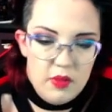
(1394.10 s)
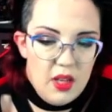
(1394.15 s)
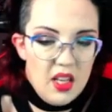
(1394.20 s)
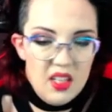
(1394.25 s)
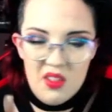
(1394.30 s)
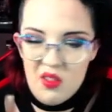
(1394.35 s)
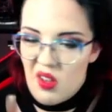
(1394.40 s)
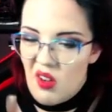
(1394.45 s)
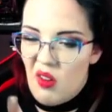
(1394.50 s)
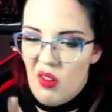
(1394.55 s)

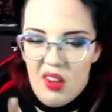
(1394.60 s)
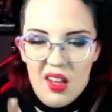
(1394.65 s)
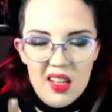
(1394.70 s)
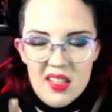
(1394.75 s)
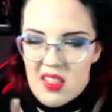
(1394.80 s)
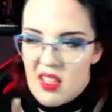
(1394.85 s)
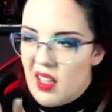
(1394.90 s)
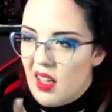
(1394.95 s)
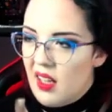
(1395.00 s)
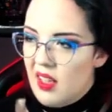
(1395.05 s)
Not doing a whole
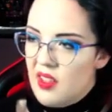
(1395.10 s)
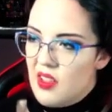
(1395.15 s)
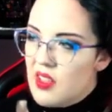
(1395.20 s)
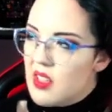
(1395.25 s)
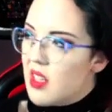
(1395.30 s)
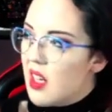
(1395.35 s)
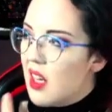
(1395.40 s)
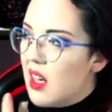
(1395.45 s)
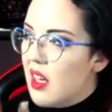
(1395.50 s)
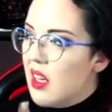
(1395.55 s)
lot today.
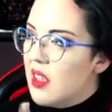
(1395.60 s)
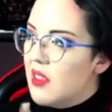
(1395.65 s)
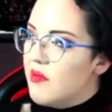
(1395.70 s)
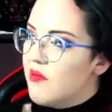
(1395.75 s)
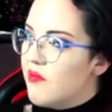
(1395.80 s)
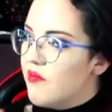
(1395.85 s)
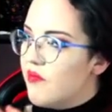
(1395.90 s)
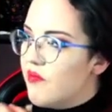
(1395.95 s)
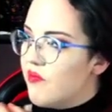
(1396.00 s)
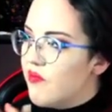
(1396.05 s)
Just kind
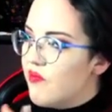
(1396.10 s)
of,